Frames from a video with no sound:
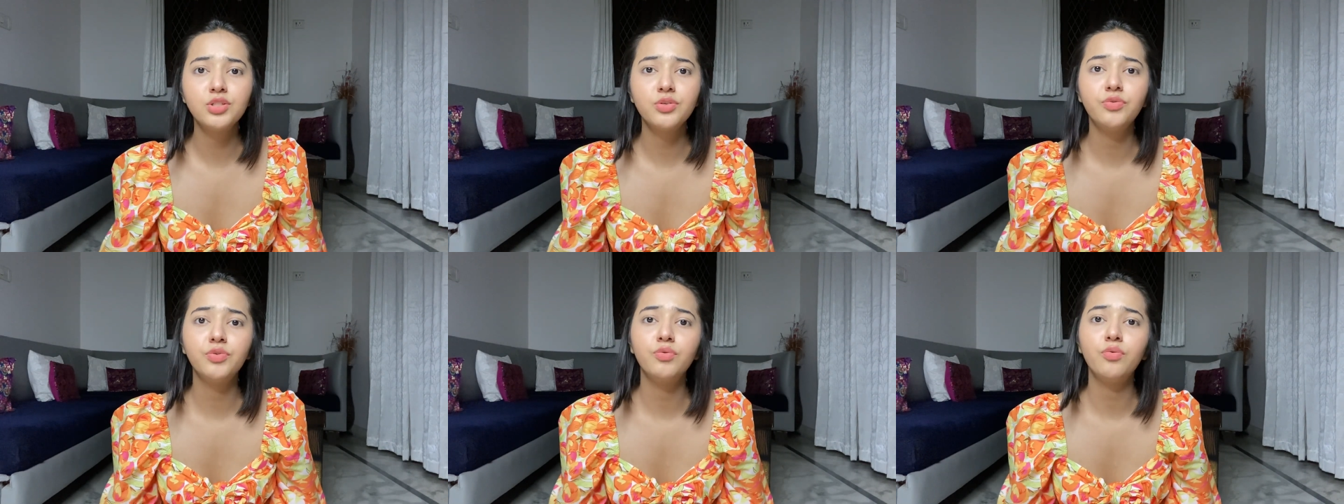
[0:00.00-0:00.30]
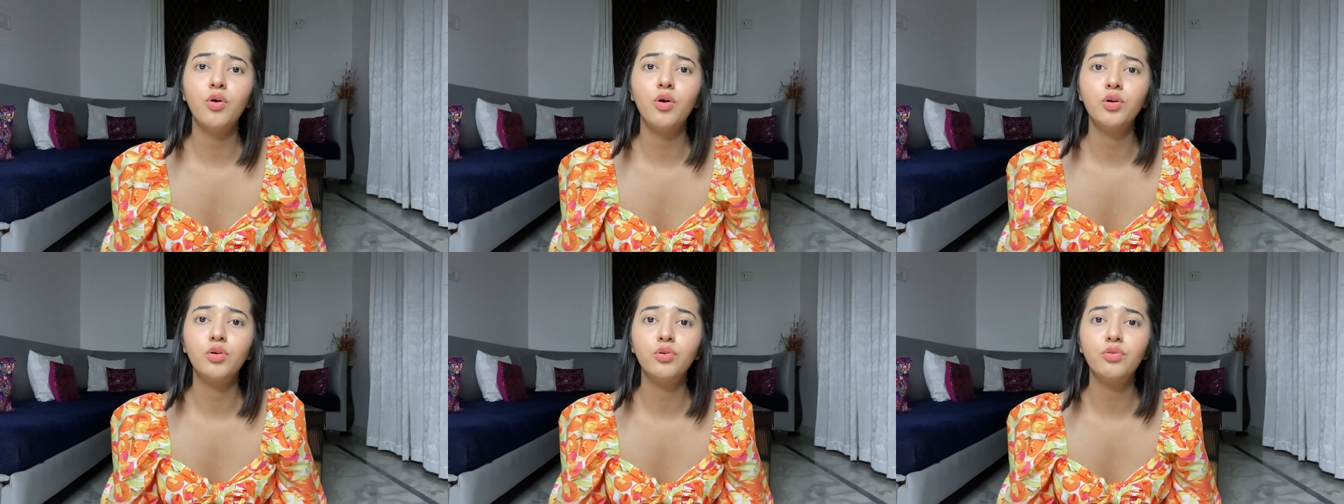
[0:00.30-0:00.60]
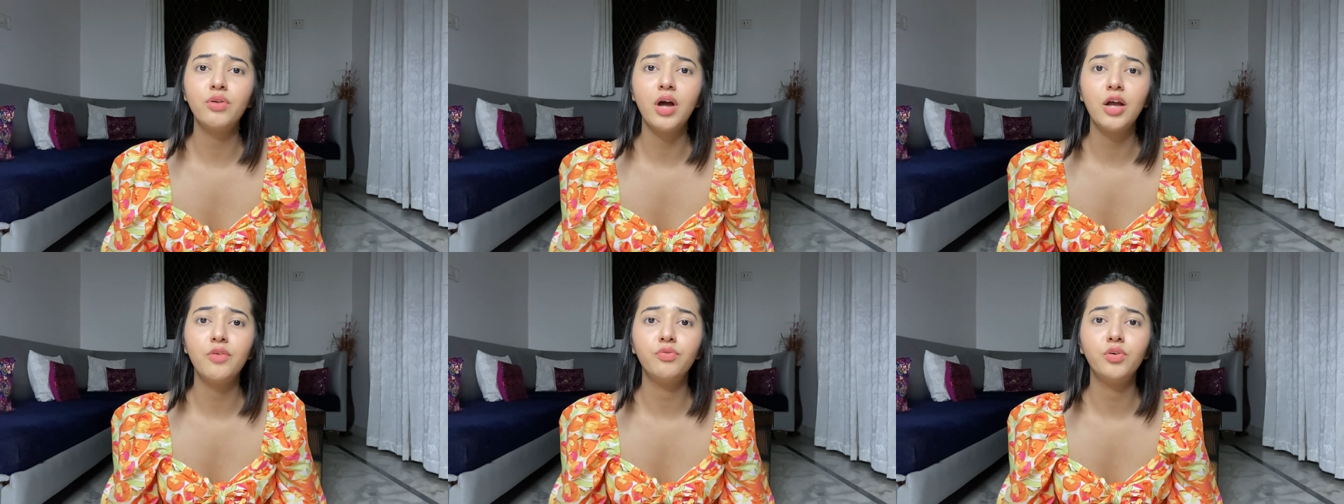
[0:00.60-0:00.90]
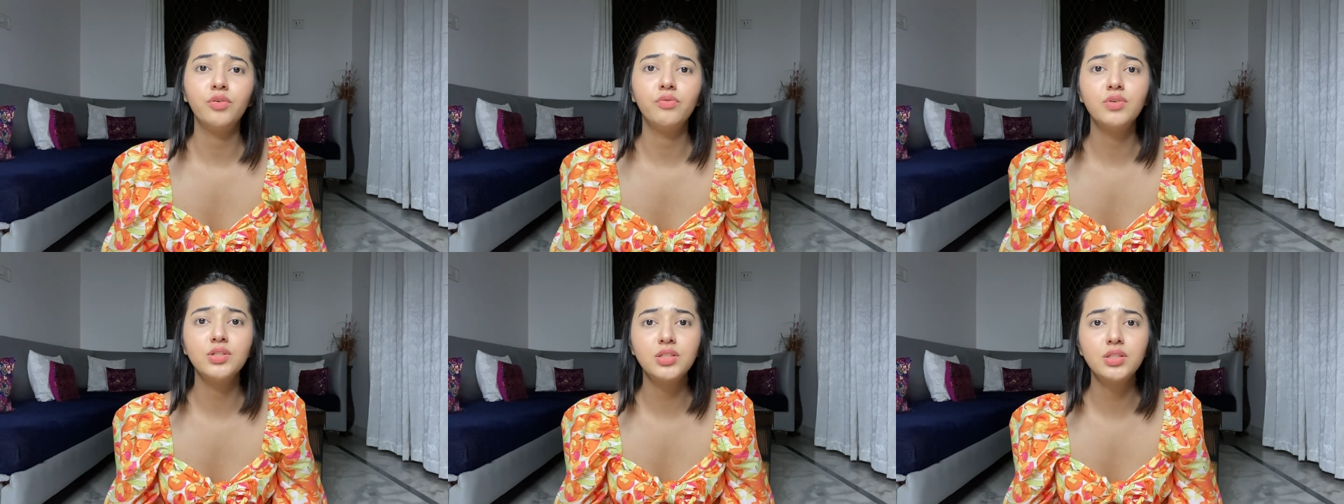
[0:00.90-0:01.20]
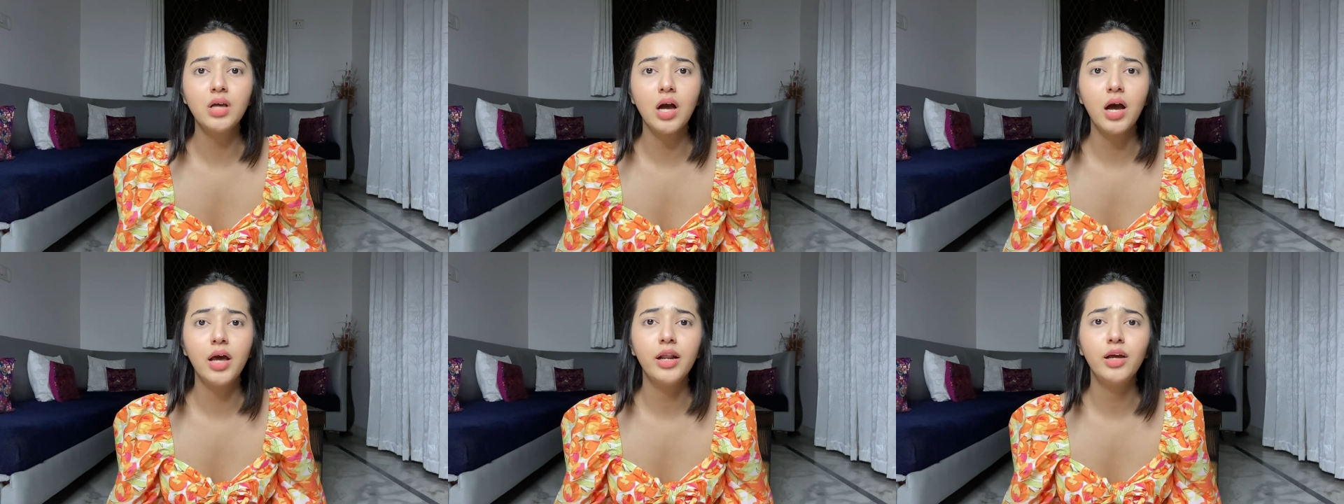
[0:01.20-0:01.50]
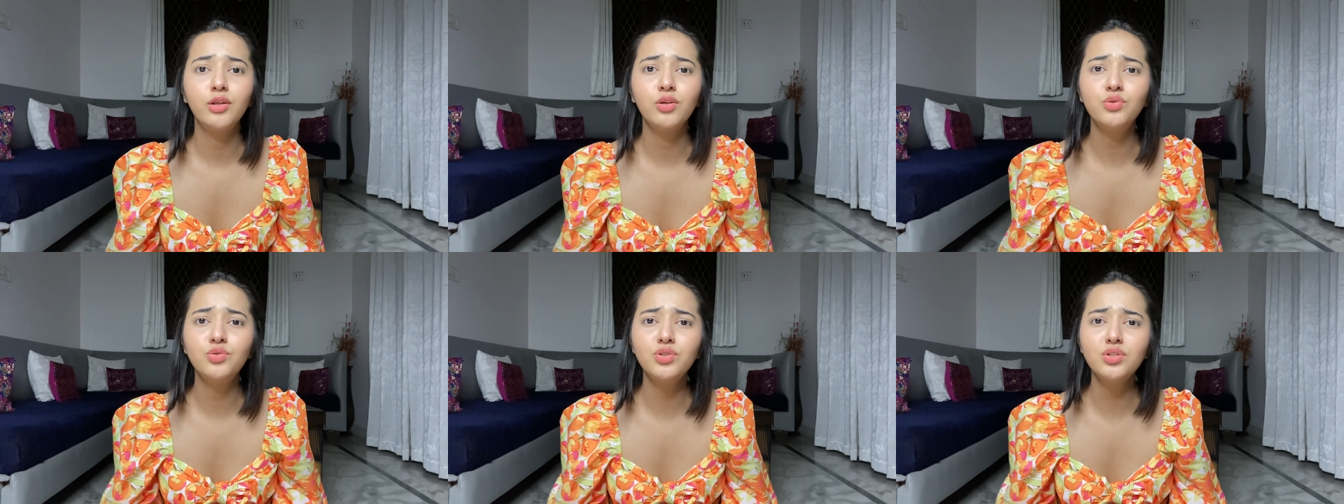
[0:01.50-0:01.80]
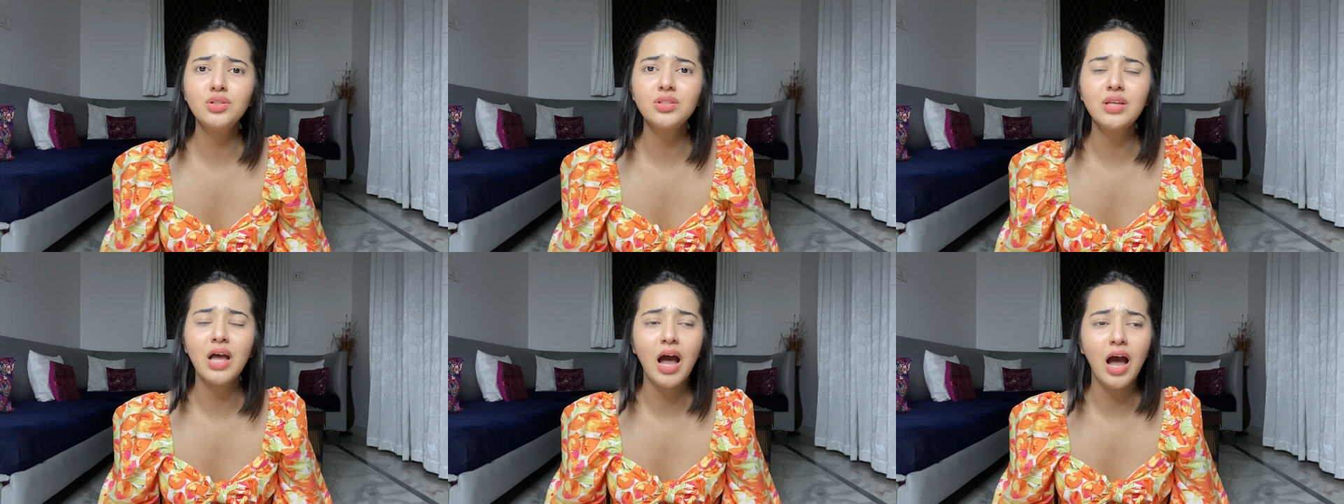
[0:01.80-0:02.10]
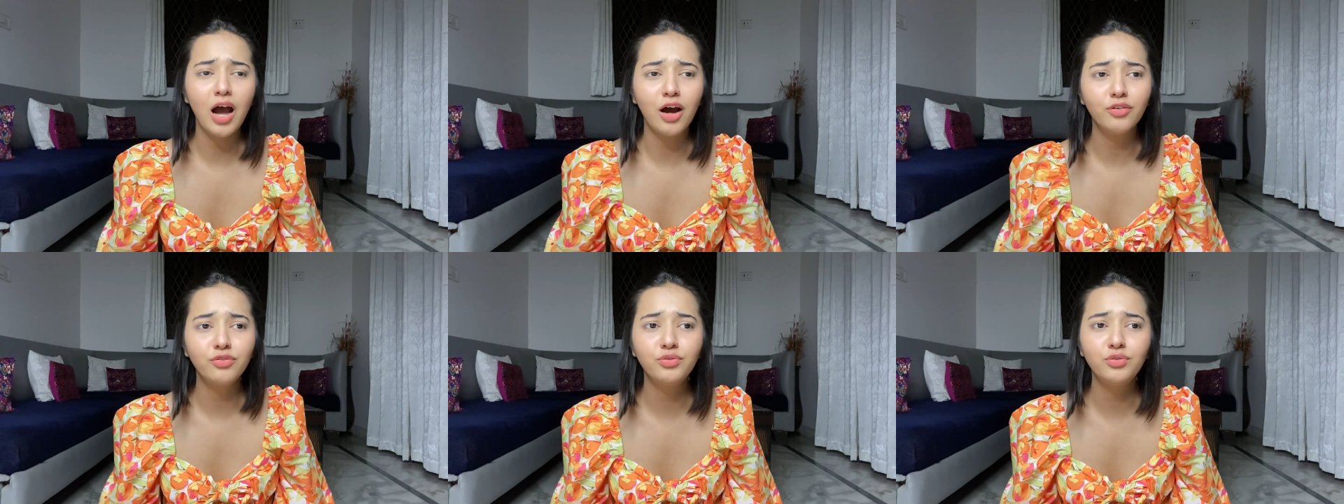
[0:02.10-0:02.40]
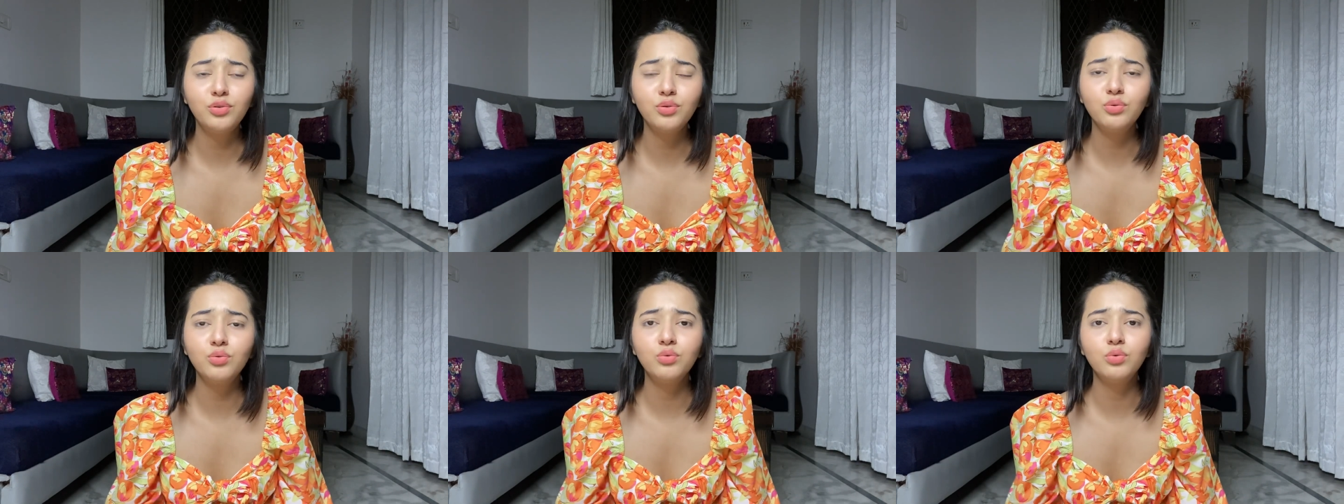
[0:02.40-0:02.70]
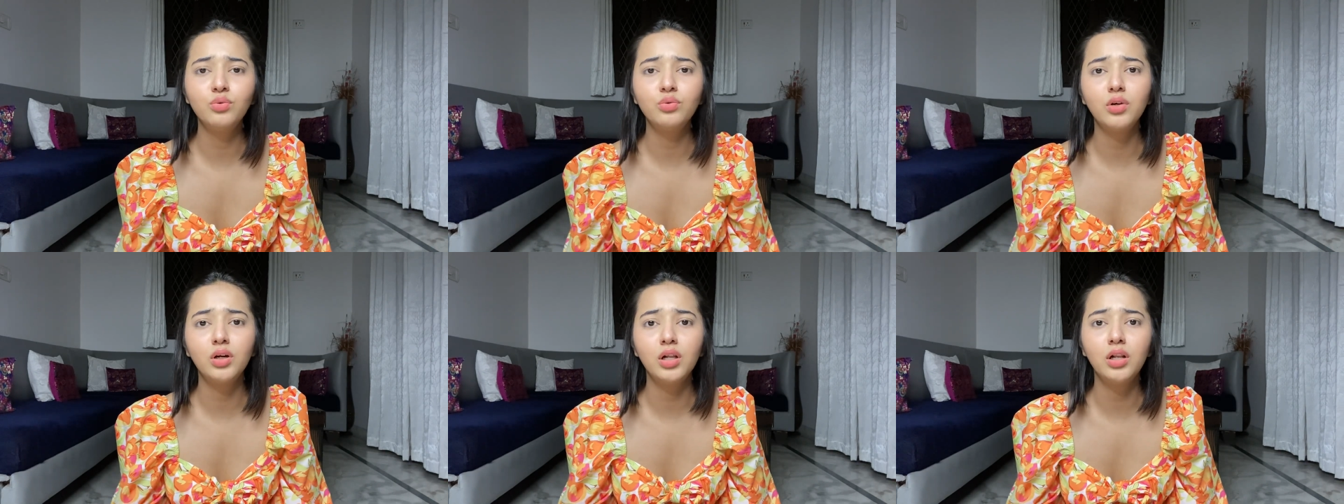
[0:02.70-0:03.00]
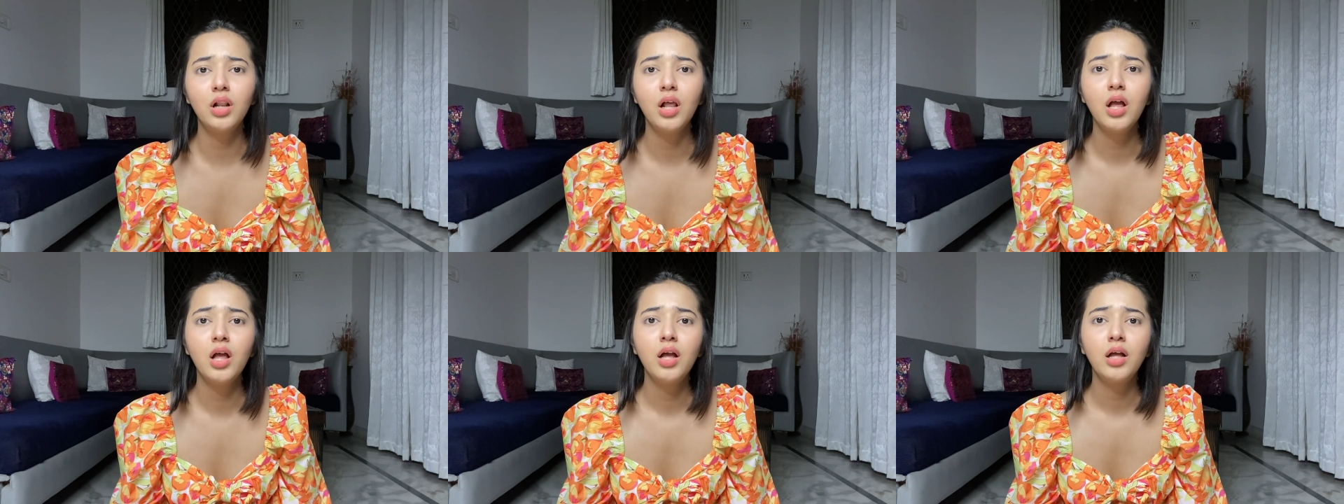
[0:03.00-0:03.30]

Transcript: if you want to try for Vistara, you just have to Google